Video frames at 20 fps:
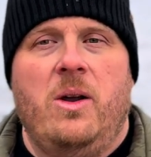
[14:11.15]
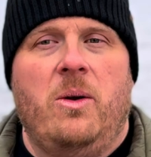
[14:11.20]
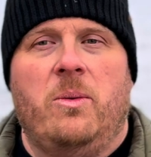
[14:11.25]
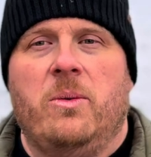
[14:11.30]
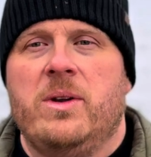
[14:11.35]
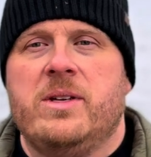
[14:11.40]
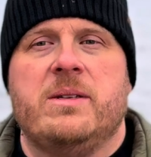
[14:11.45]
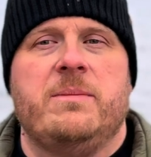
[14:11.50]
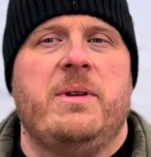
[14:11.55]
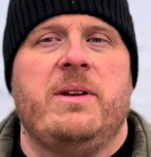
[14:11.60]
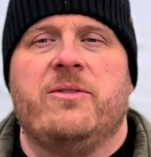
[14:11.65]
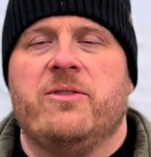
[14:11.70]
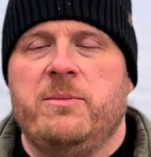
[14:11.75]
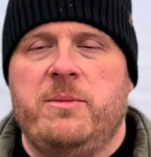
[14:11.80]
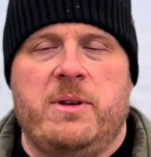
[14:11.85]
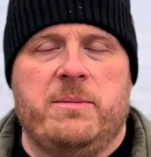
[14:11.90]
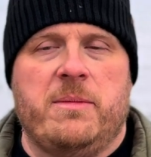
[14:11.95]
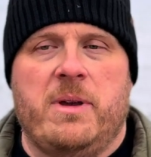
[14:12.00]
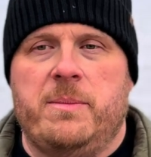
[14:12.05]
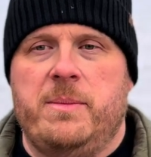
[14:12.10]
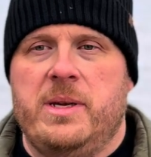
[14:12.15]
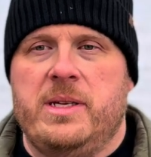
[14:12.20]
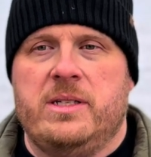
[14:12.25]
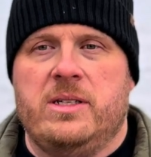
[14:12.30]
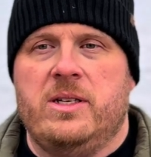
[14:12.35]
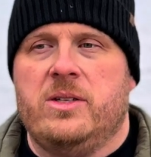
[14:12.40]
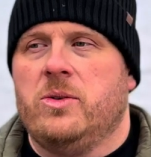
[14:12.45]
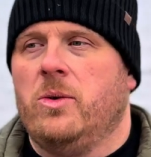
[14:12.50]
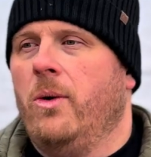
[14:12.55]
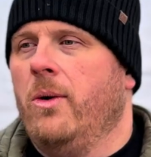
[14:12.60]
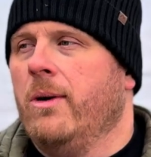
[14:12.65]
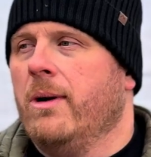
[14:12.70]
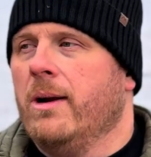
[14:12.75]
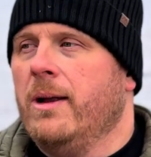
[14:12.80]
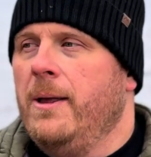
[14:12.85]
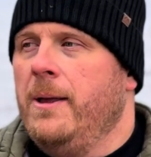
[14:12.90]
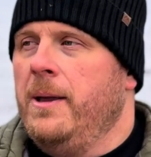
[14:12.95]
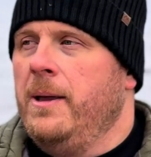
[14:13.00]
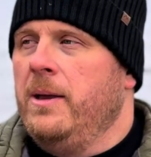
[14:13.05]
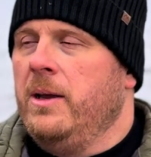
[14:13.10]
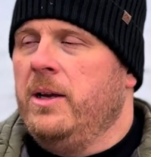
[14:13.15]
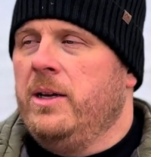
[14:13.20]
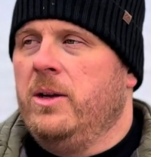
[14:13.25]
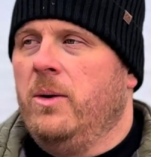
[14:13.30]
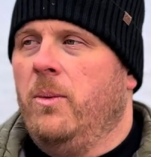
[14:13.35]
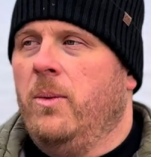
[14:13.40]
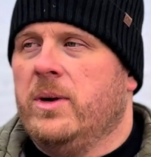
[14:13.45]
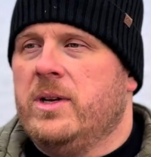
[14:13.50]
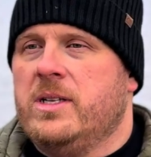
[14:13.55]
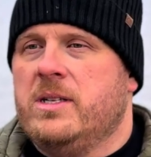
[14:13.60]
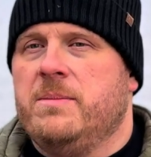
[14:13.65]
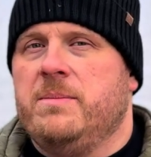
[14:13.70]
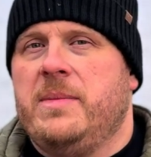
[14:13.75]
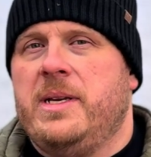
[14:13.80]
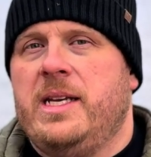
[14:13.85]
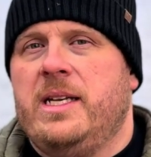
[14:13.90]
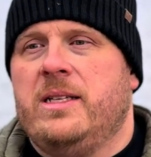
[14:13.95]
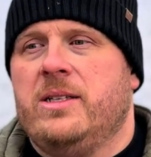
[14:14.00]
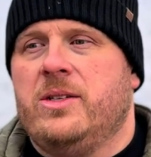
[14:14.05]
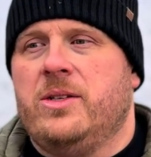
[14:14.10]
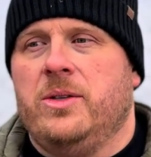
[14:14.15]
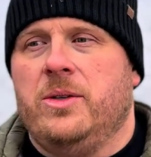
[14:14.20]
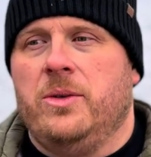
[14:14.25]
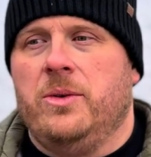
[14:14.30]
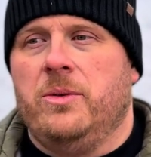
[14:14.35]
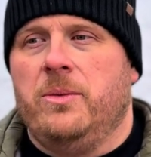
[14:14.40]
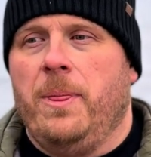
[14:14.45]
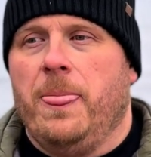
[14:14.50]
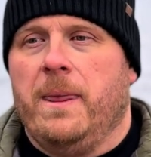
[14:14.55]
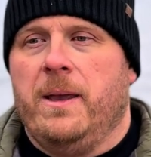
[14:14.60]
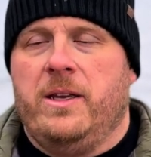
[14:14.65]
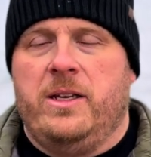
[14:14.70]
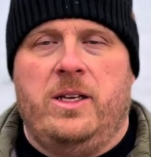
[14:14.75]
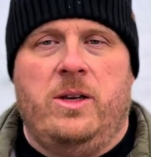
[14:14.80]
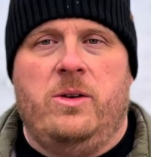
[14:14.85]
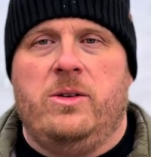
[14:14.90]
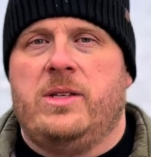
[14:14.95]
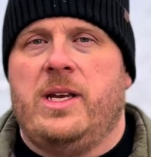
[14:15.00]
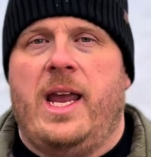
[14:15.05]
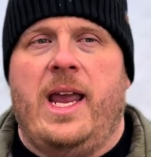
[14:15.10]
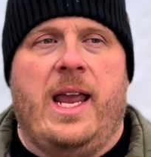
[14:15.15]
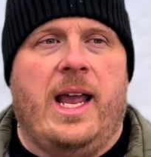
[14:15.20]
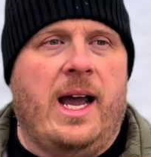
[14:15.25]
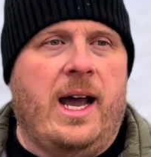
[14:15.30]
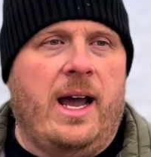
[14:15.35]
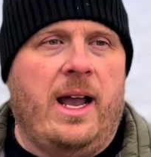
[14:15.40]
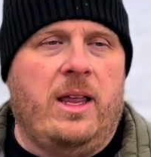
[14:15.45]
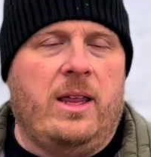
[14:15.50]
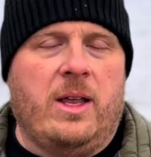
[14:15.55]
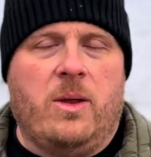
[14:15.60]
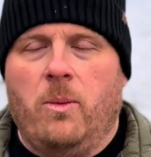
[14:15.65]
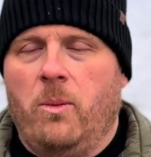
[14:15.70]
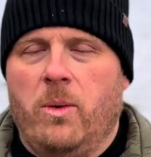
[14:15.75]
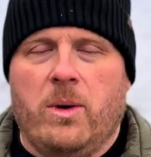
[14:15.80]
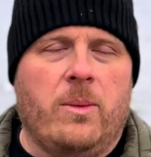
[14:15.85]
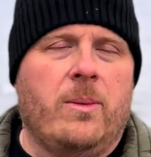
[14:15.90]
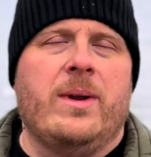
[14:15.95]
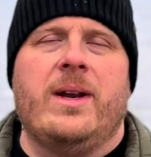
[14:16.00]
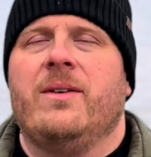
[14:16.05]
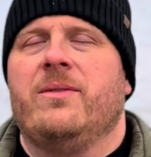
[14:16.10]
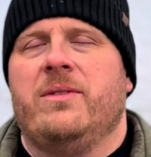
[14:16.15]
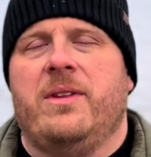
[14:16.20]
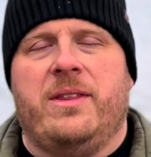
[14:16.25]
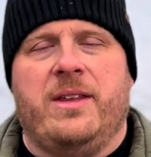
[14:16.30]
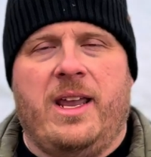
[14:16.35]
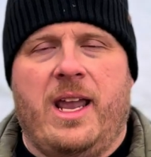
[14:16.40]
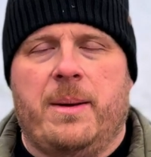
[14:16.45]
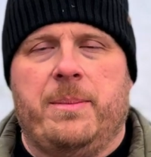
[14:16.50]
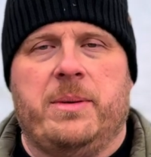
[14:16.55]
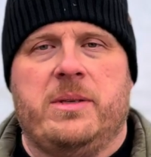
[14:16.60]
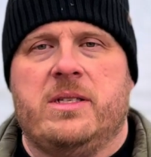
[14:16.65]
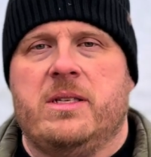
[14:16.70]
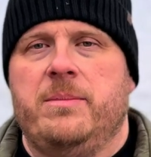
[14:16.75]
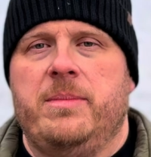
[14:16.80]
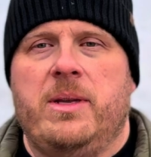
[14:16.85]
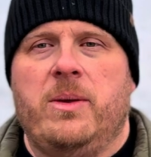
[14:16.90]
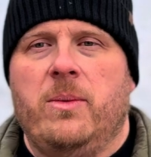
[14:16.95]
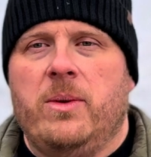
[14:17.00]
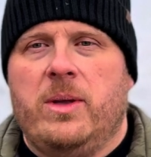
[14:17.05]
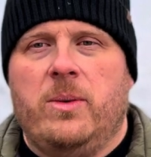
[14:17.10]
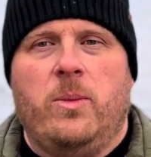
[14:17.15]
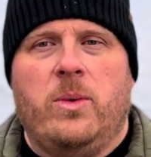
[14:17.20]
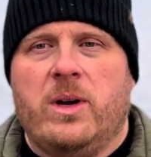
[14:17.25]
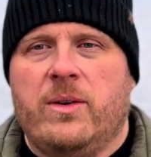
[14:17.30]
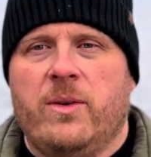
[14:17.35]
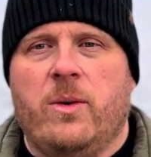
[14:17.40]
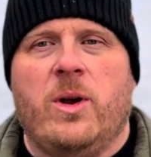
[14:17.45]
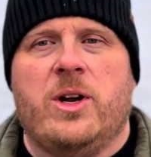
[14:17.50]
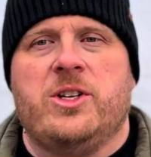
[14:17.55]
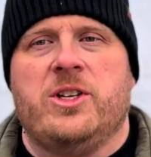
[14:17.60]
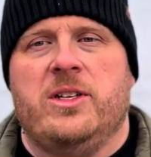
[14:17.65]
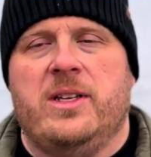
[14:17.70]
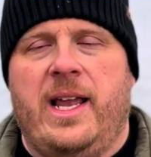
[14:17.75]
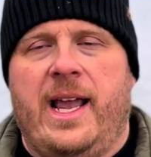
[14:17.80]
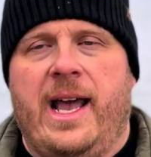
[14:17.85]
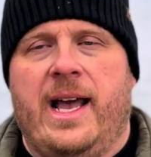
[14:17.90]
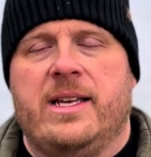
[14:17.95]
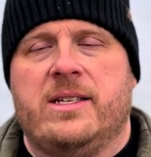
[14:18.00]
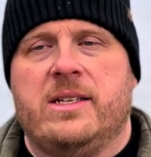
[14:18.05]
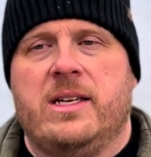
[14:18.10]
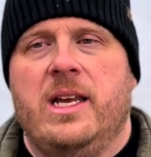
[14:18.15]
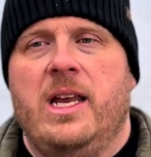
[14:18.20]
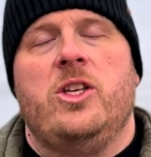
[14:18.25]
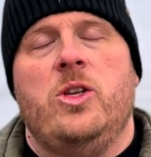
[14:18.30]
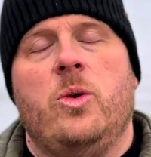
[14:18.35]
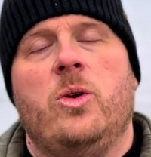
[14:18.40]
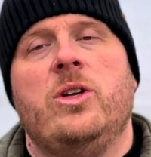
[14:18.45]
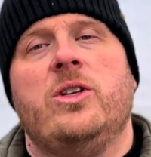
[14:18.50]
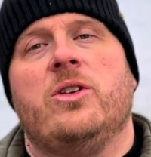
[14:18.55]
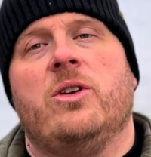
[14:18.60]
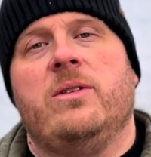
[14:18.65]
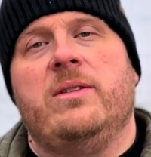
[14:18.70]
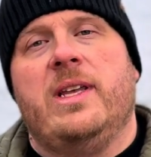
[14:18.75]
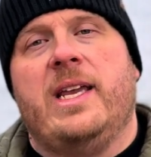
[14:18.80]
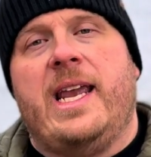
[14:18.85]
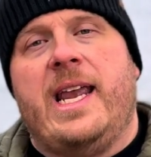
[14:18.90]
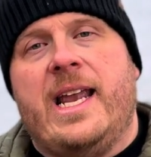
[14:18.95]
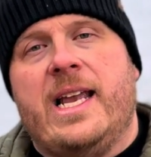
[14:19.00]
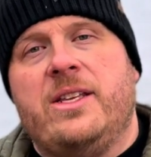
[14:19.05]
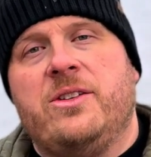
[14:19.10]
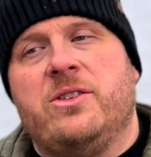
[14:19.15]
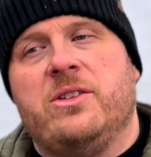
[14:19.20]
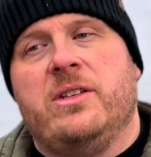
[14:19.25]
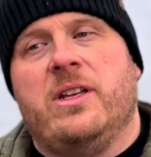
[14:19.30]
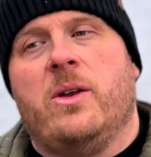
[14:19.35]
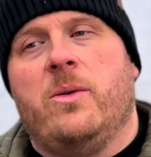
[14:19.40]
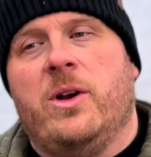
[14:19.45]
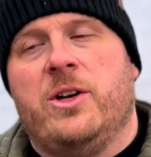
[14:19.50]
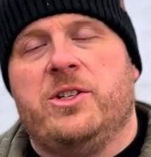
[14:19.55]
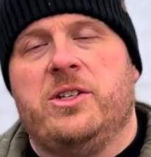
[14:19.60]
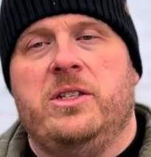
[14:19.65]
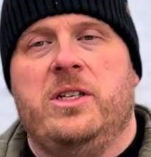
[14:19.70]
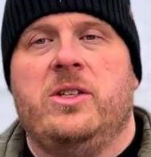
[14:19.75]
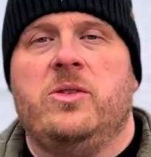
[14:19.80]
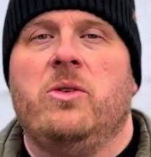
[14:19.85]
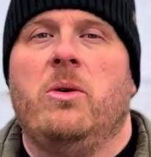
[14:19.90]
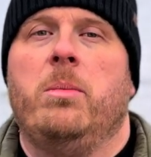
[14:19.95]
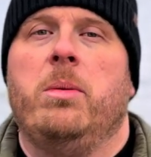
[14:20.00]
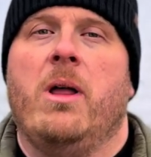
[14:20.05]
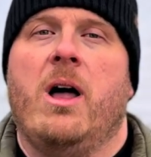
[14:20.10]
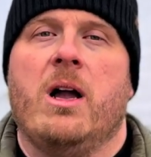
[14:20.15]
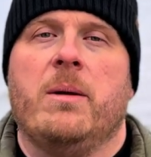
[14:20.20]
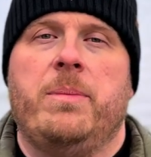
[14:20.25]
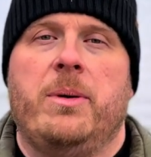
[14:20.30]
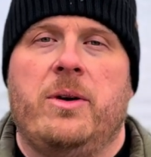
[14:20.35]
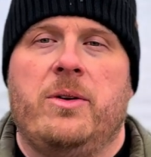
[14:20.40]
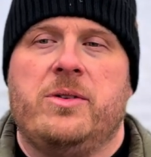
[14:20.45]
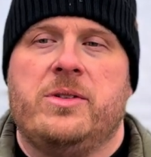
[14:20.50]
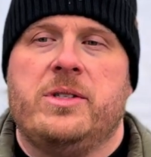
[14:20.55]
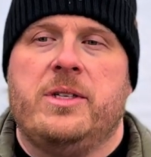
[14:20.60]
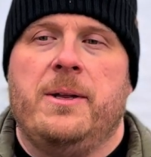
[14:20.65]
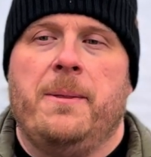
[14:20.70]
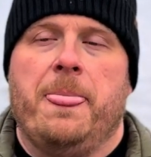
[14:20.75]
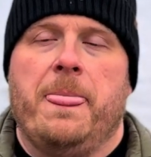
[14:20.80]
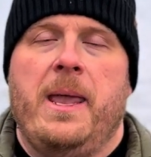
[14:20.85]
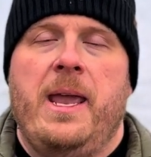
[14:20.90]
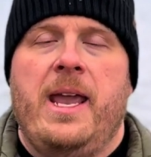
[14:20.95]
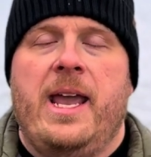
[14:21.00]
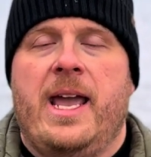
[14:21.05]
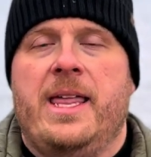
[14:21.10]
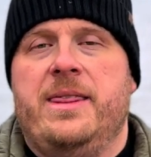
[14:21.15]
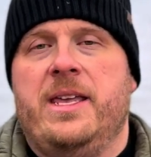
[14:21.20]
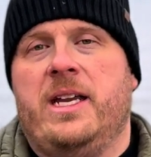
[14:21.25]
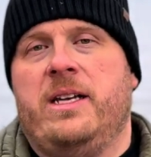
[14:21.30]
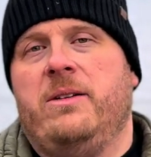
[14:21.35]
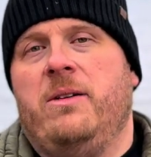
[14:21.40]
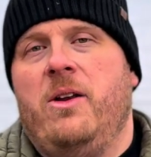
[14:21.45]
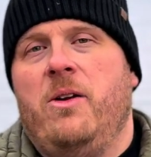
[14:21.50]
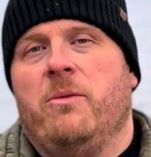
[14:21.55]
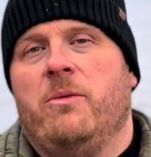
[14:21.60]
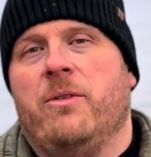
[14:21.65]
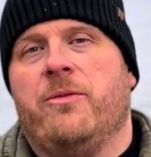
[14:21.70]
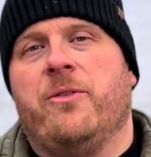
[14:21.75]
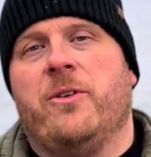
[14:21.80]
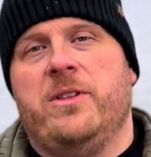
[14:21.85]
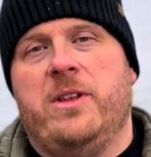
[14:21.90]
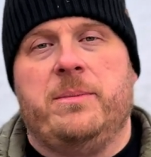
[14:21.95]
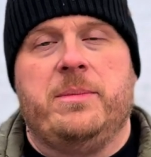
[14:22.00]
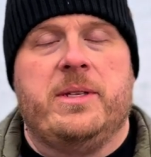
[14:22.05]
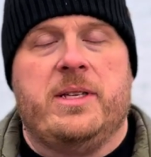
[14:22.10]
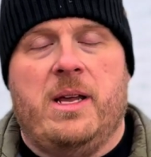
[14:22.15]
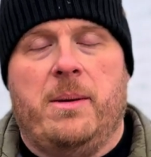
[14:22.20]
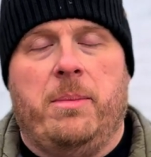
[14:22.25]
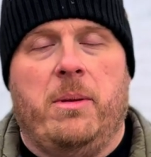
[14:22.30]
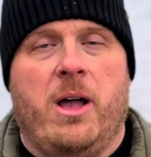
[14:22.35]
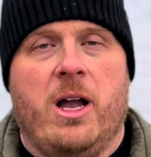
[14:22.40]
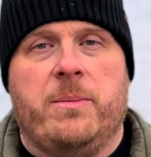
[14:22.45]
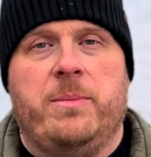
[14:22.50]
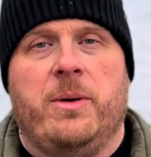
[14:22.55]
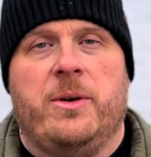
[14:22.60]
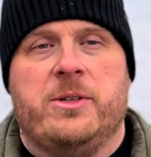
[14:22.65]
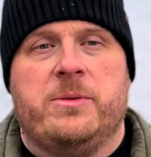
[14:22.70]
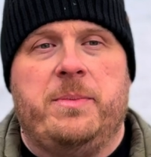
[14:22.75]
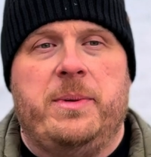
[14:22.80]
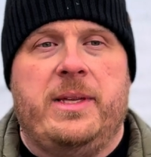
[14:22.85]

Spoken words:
What does it mean for me and my business? Or what does it mean to use AI? Like whatever the thing happens to be, whatever question they ask, you can turn the answer to that question into a blog post and then refer them to that blog post.